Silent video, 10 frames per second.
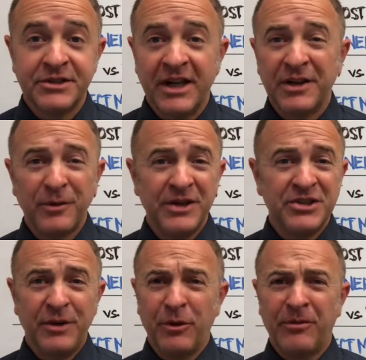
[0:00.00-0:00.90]
So that can
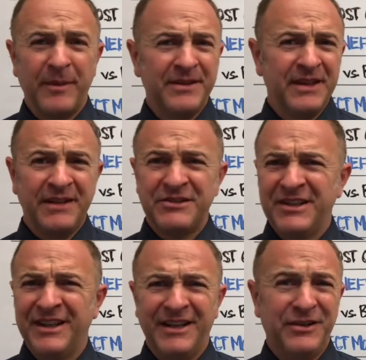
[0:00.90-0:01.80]
range anywhere from, I think I've
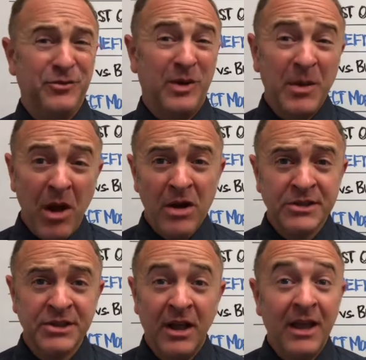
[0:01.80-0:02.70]
seen it like
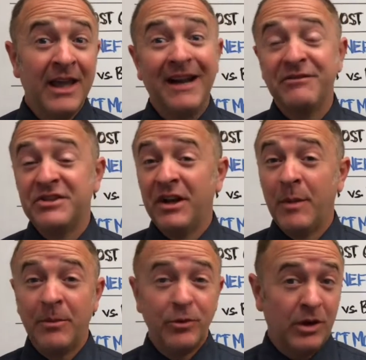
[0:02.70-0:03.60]
$20, and I've seen
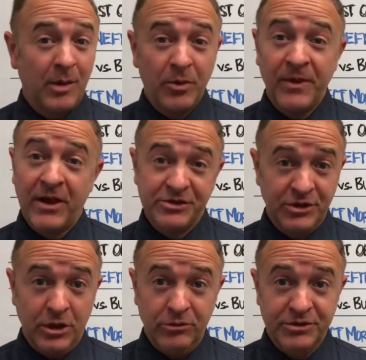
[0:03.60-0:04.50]
them up to a couple
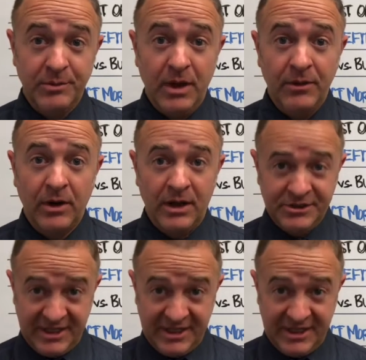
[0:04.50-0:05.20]
$1,000s a month, all right?